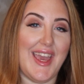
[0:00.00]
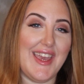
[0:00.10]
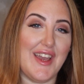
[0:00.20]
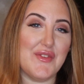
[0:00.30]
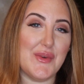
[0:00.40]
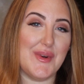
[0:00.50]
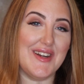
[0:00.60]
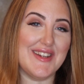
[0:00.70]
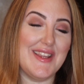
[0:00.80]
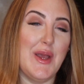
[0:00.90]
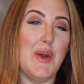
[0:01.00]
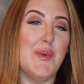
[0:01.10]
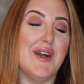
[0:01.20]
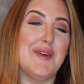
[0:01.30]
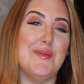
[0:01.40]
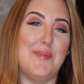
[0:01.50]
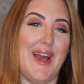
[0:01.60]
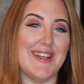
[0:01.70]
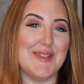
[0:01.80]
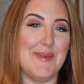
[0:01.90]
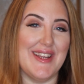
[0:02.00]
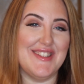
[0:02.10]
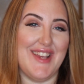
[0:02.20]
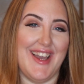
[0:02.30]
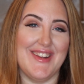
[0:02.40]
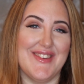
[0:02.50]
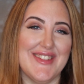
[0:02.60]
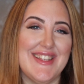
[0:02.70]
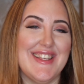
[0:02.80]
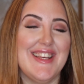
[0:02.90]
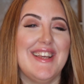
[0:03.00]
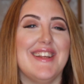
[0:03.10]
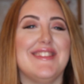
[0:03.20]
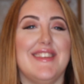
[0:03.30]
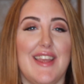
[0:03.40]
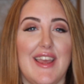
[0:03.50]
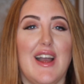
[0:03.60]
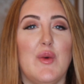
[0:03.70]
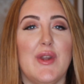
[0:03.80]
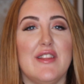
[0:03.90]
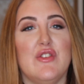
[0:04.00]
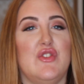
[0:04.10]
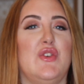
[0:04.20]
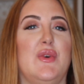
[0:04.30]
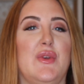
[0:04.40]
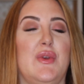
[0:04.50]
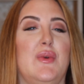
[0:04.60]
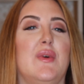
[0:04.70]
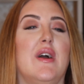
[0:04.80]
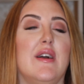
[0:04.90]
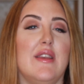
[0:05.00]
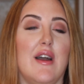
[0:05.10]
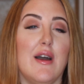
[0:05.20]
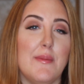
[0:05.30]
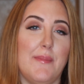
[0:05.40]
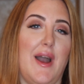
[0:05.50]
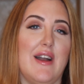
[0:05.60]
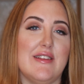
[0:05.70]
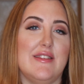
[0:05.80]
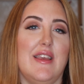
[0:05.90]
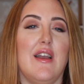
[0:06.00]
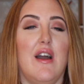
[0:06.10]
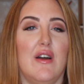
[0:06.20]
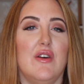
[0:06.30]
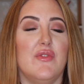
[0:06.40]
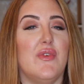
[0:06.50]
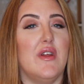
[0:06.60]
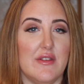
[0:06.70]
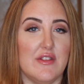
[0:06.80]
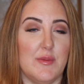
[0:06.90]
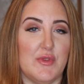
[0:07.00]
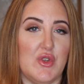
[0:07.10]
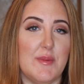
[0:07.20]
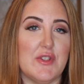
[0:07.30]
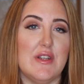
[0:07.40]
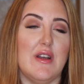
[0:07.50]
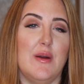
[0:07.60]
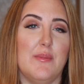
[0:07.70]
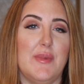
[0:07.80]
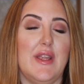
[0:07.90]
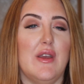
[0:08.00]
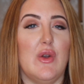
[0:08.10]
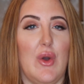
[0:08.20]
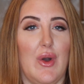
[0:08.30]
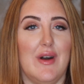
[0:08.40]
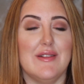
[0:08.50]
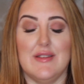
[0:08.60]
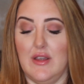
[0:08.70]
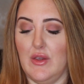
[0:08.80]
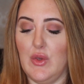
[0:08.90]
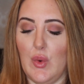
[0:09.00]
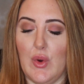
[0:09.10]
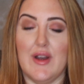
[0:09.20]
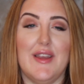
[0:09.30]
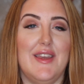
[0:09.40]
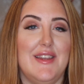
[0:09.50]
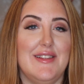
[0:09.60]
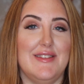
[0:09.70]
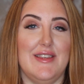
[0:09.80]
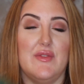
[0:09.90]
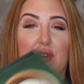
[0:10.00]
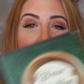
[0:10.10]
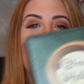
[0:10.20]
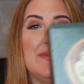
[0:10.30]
Hey everyone, welcome back to my channel. Today I wanted to show you an unboxing of a subscription company called Your Hidden Diva.